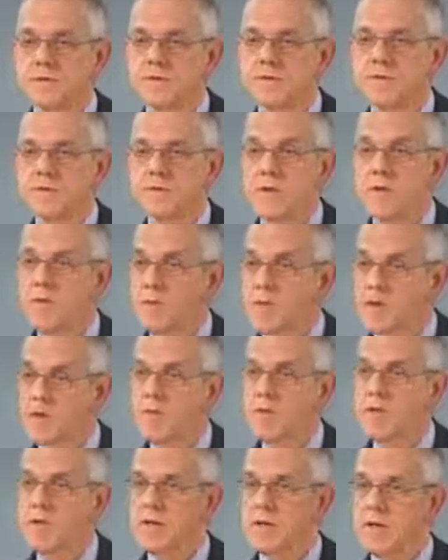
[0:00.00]
You ever think
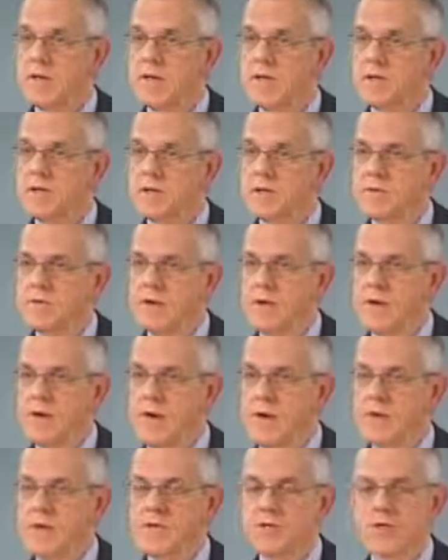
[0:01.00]
about that?
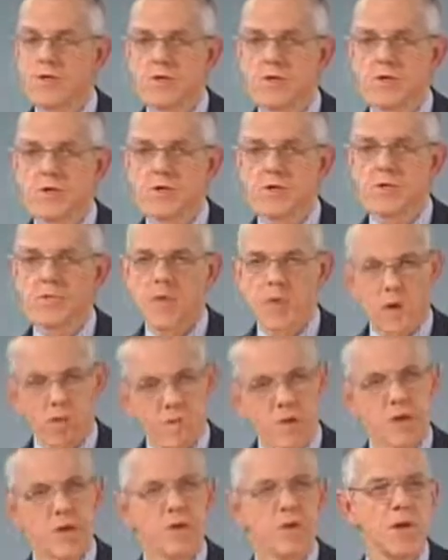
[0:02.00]
Heavy snowstorm, got
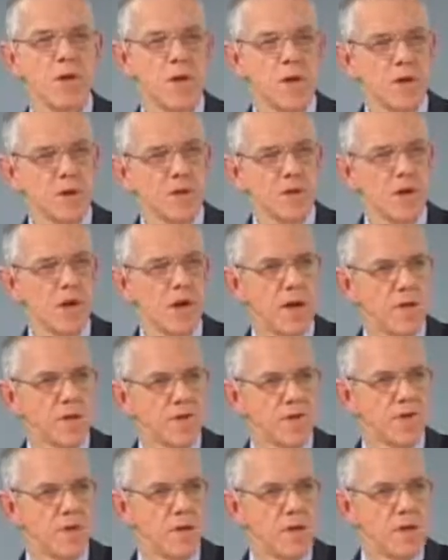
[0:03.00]
rid of greenhouse
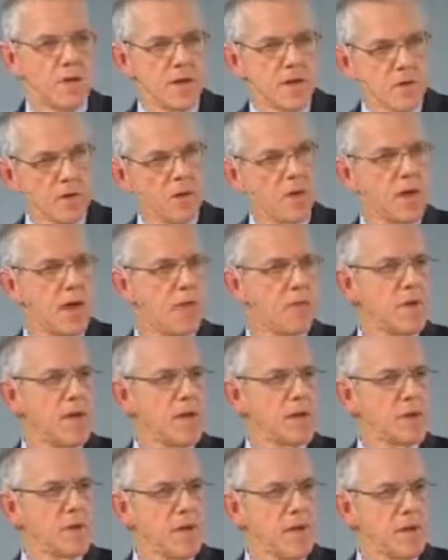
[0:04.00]
gas. It all came
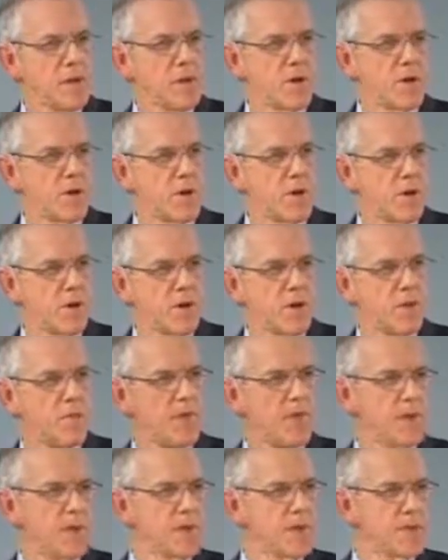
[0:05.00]
down as liquid, all came
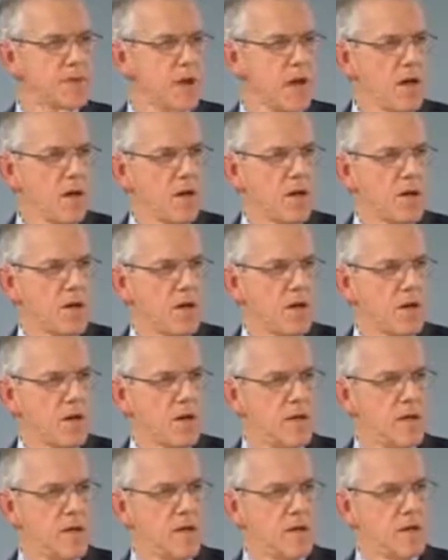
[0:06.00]
down as solid.
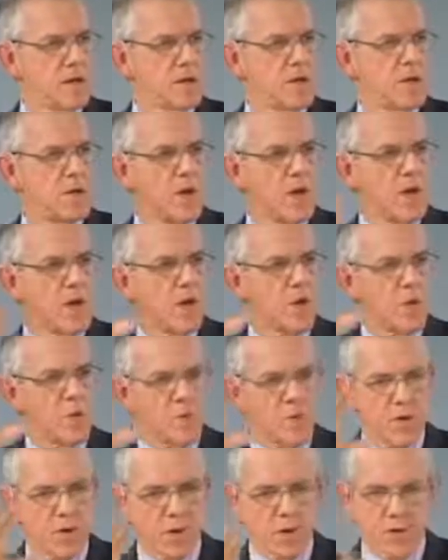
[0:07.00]
So now,
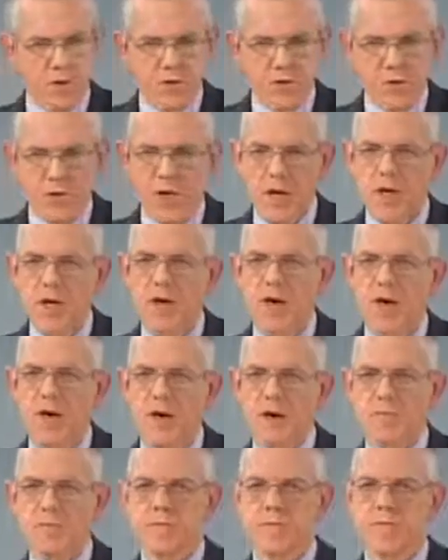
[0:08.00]
with a drain down